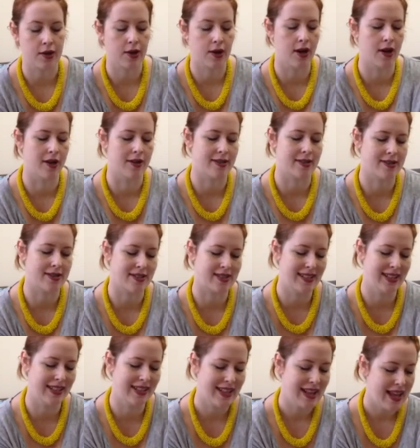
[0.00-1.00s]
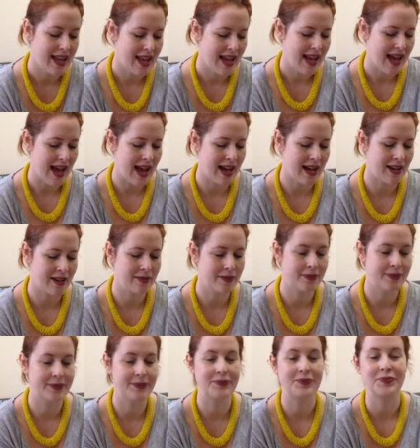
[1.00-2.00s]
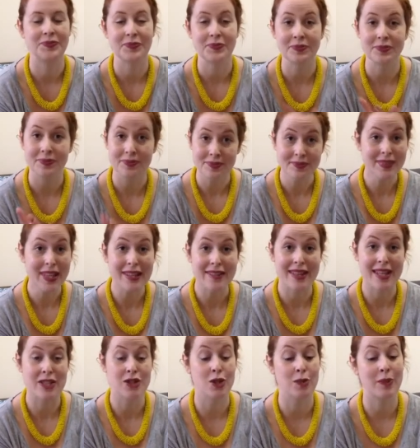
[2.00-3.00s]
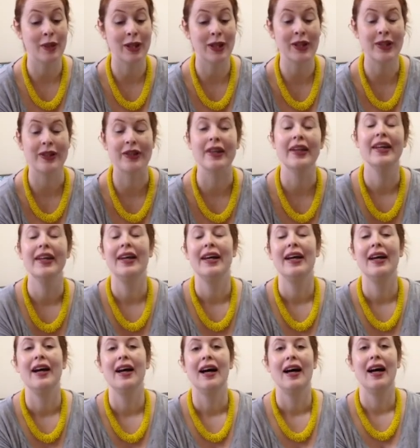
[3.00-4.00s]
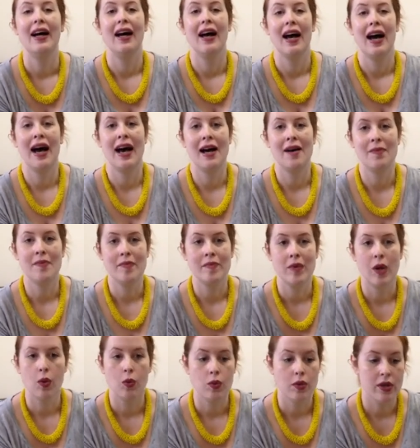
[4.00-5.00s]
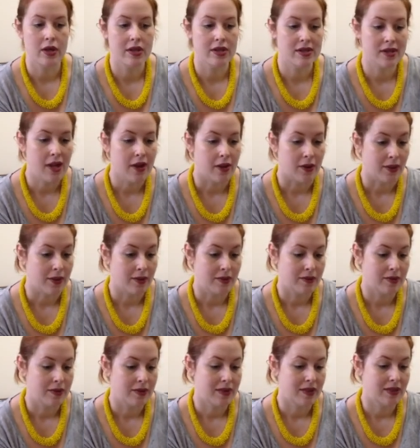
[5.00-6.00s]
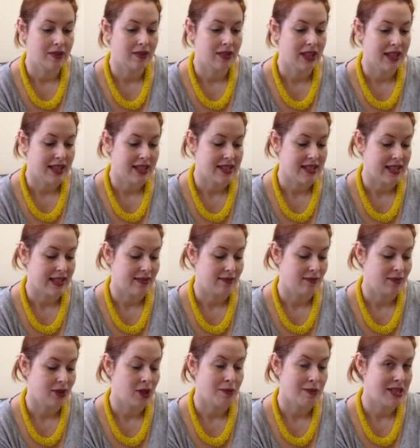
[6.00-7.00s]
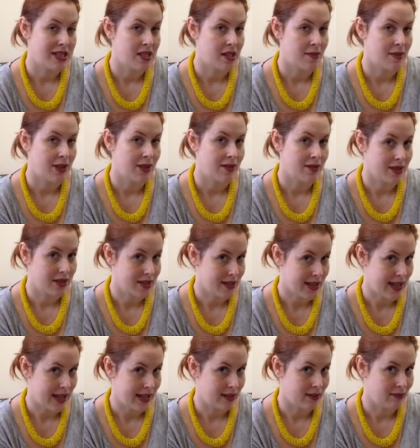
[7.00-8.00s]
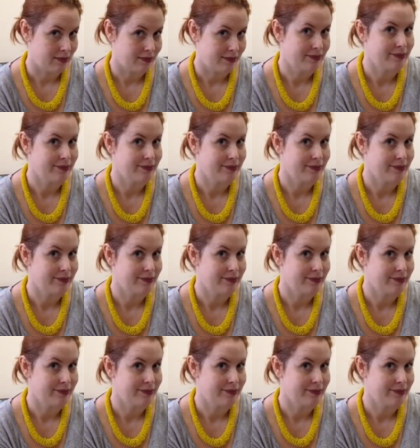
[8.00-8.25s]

crossed um, that should be good. Um, so like I said not much happening on the scale